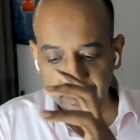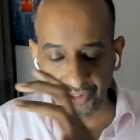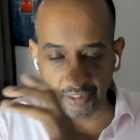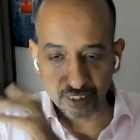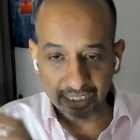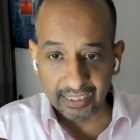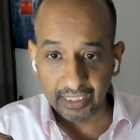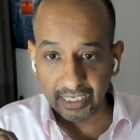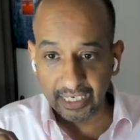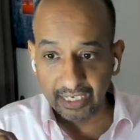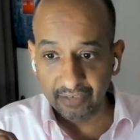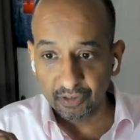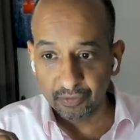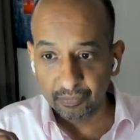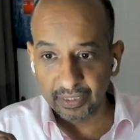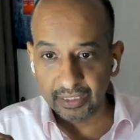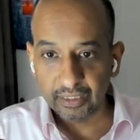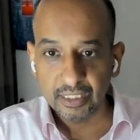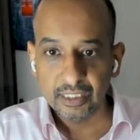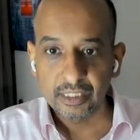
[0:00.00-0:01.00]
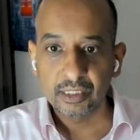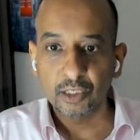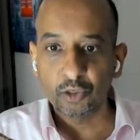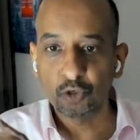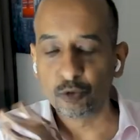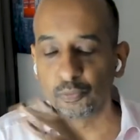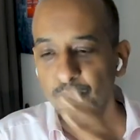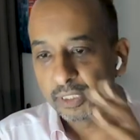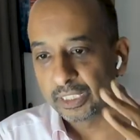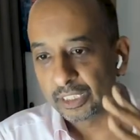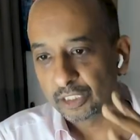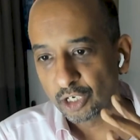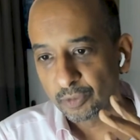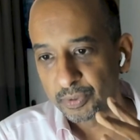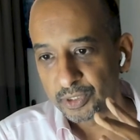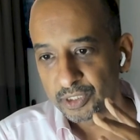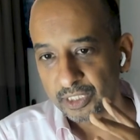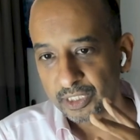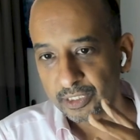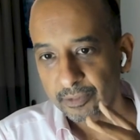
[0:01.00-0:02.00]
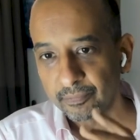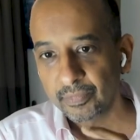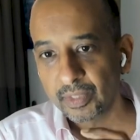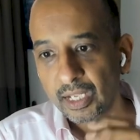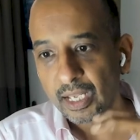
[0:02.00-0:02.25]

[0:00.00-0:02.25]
in the government is the complete opposite.